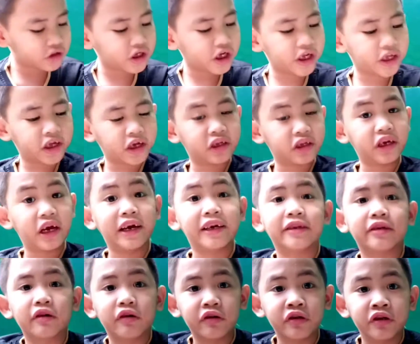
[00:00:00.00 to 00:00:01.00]
like a
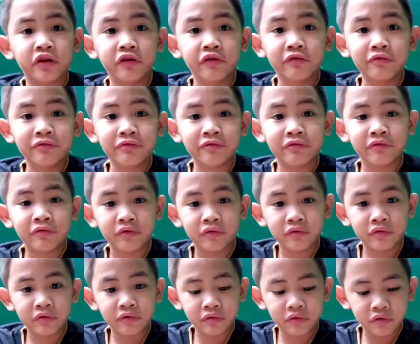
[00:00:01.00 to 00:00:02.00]
dinosaur tooth.
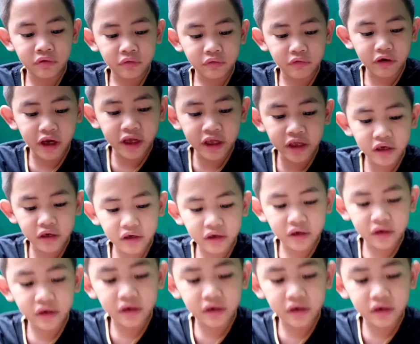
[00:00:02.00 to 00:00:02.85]
Right?